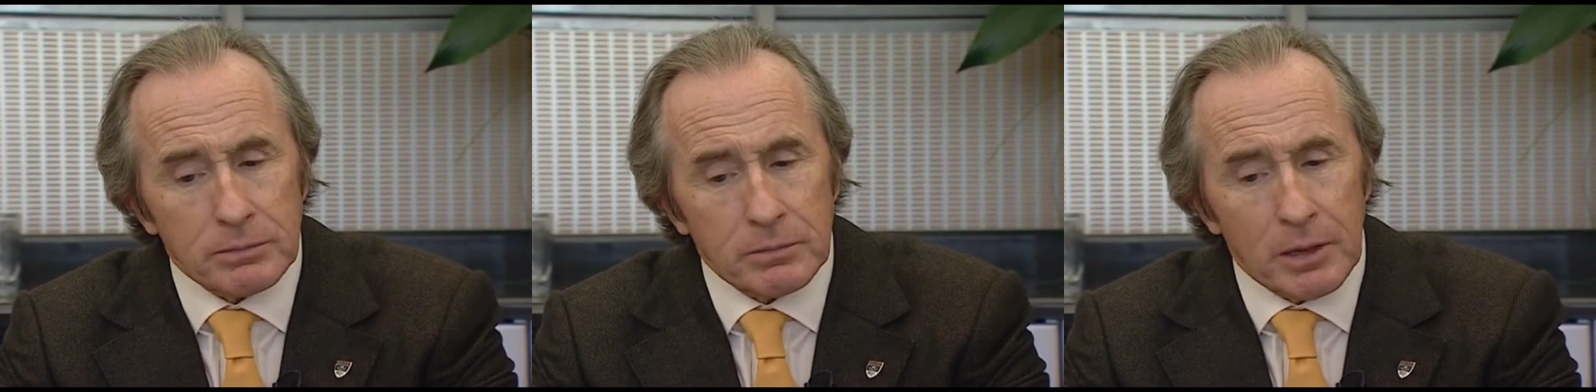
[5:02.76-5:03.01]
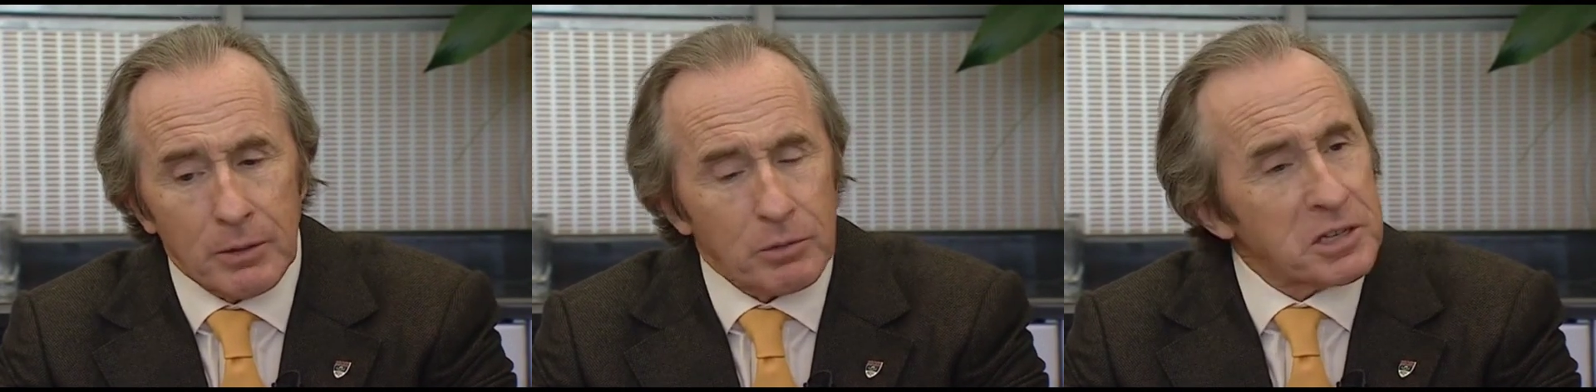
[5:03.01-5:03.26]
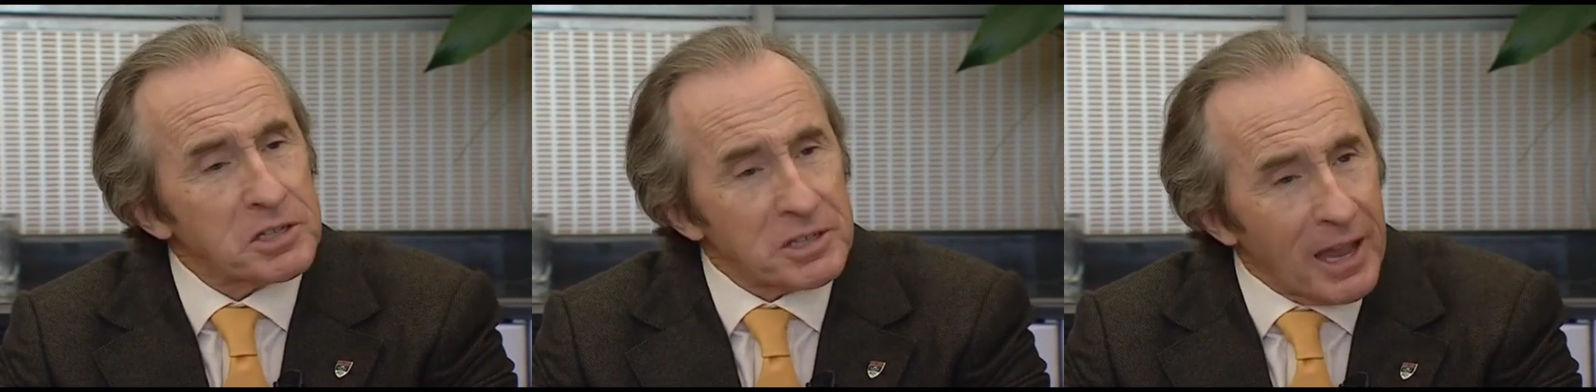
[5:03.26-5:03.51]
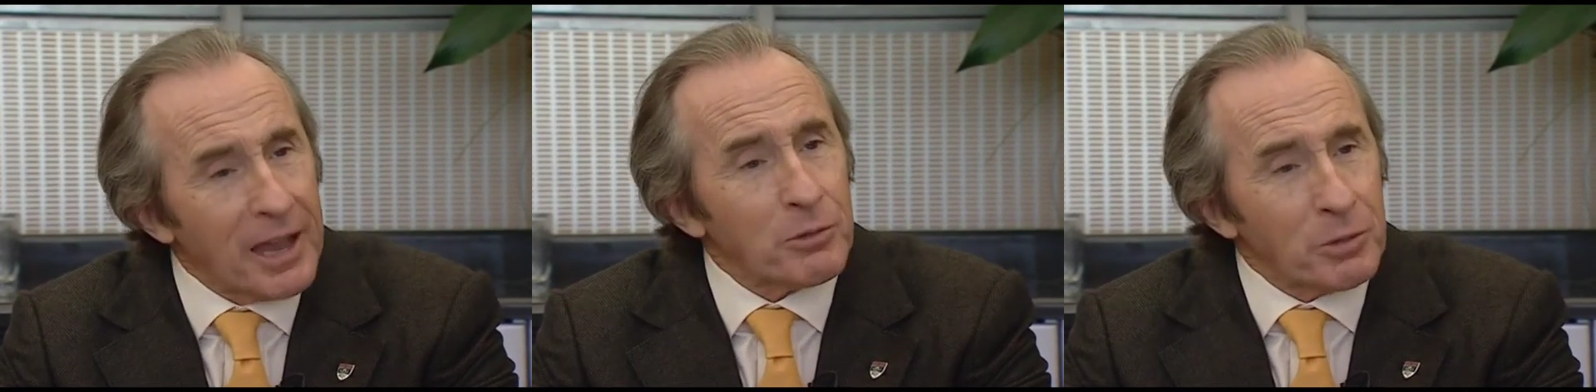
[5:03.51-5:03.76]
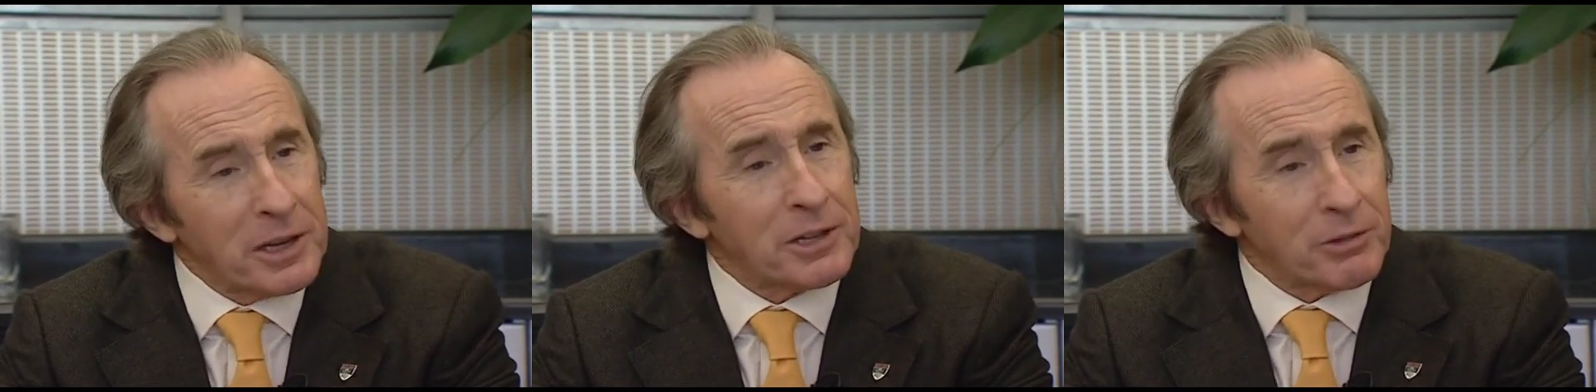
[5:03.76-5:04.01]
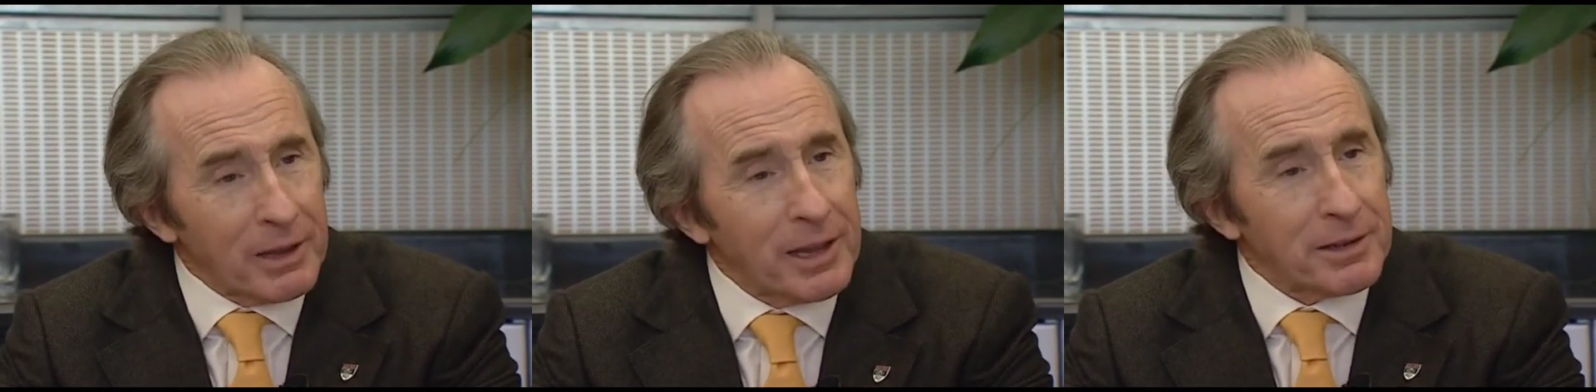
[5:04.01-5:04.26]
it was a sad way
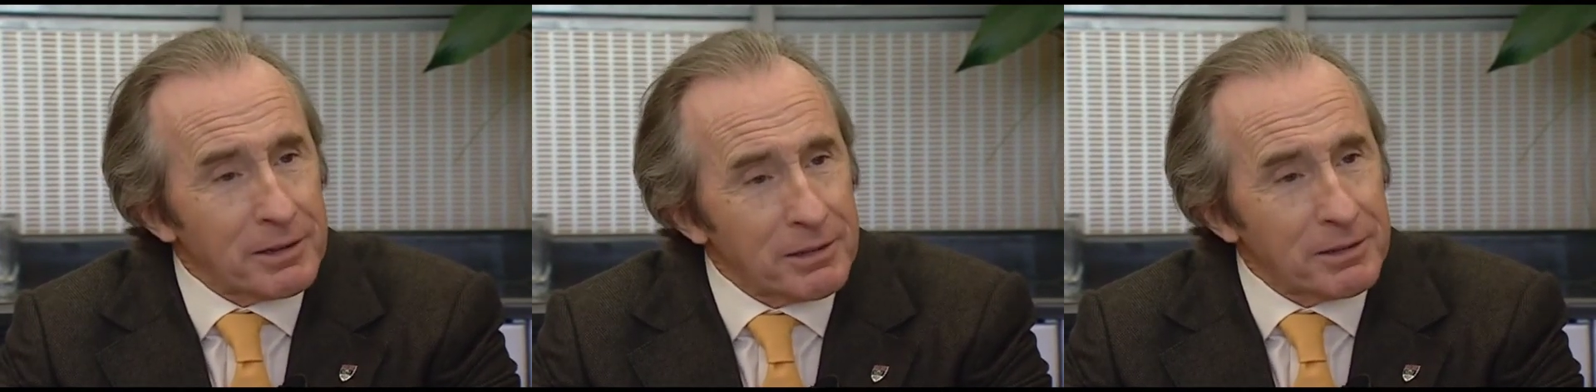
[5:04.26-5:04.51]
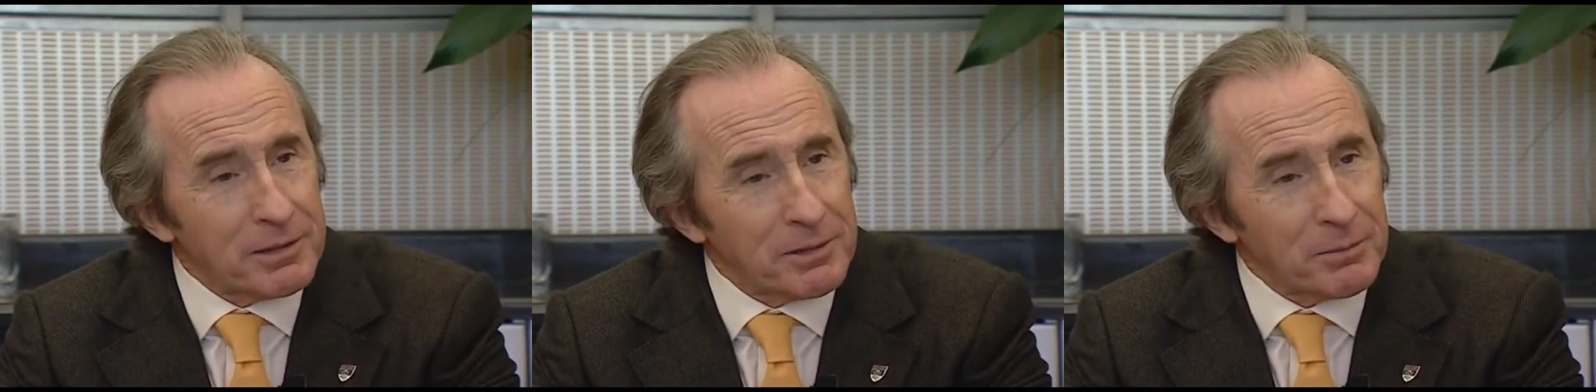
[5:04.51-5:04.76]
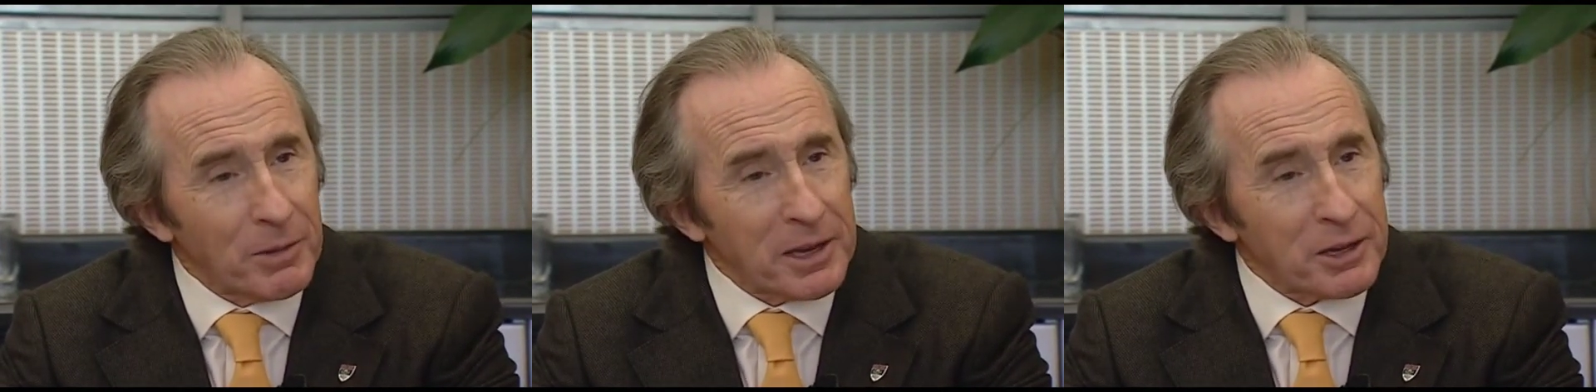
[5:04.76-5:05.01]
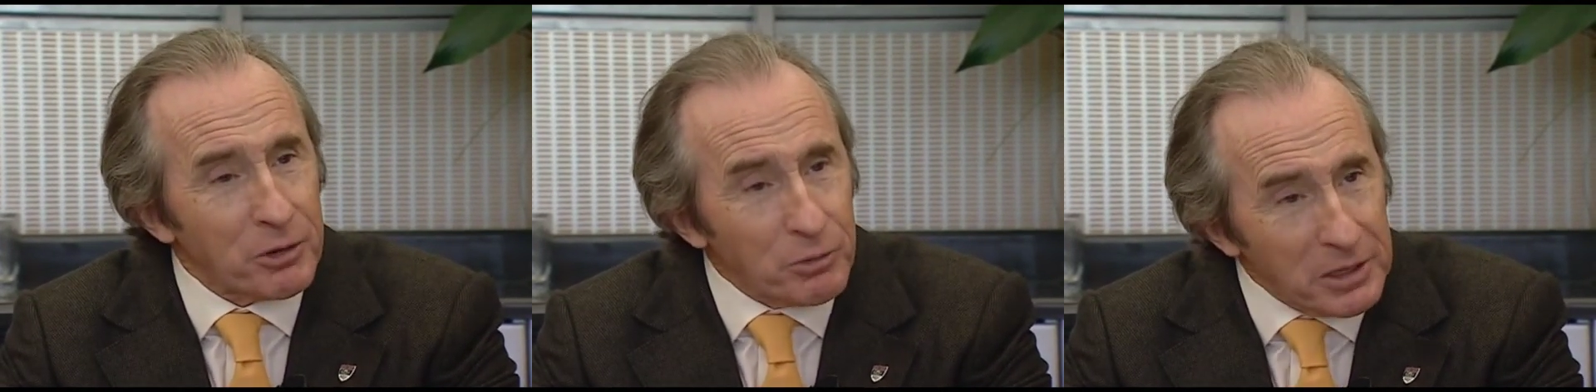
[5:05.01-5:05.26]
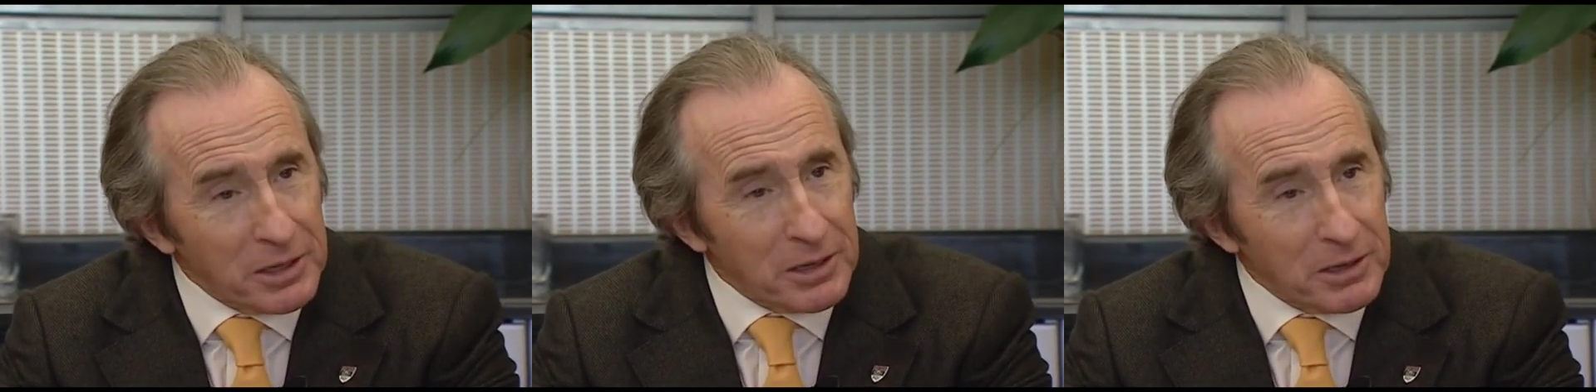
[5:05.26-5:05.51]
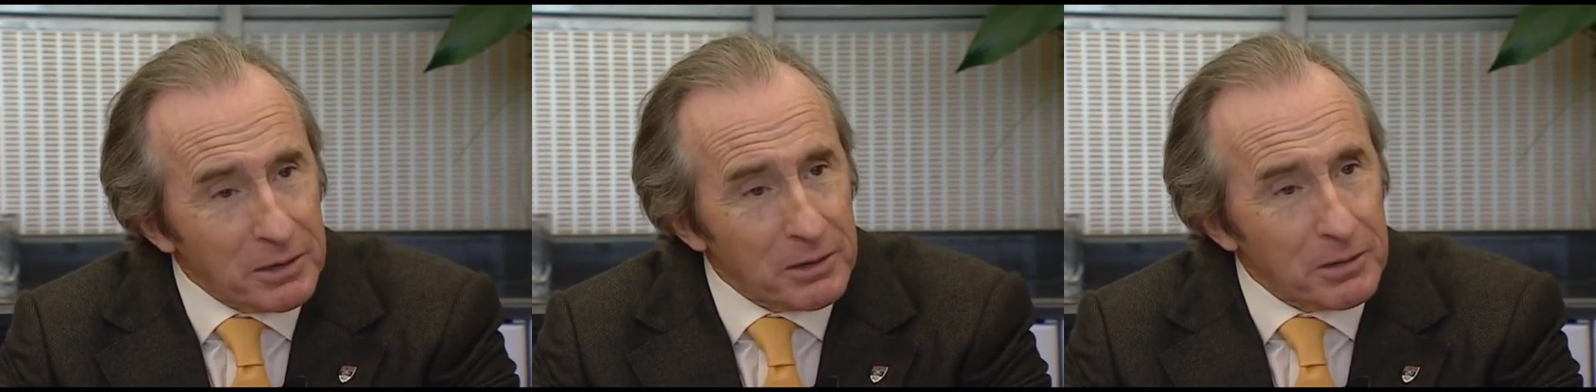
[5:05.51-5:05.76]
to end my career